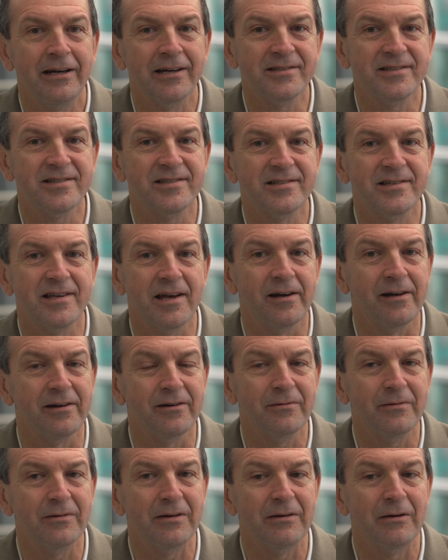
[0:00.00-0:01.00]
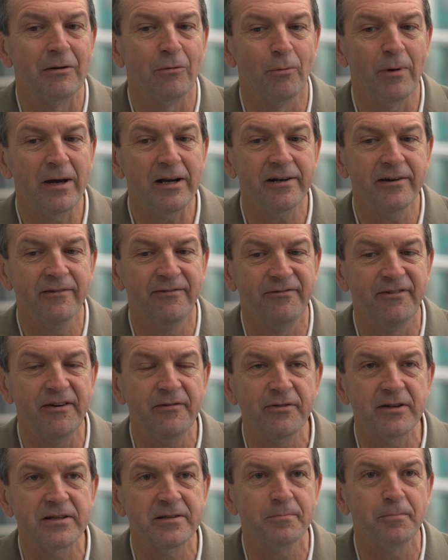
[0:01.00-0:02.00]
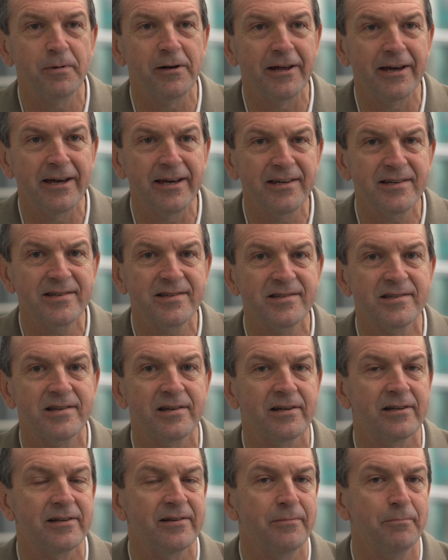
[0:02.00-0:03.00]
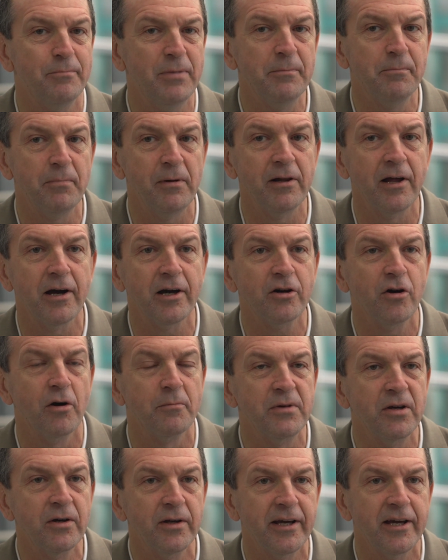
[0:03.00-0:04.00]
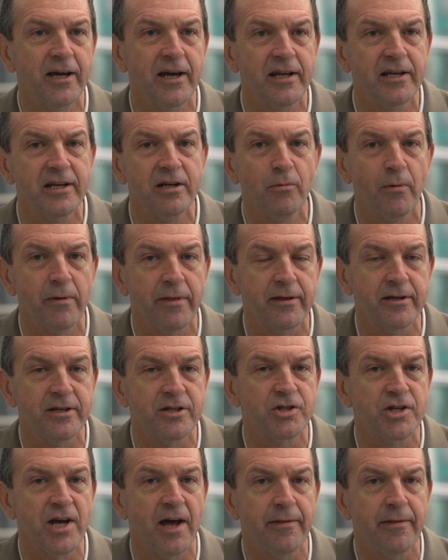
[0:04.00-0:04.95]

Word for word: it's a very vivid place. Uh, people are communicating with each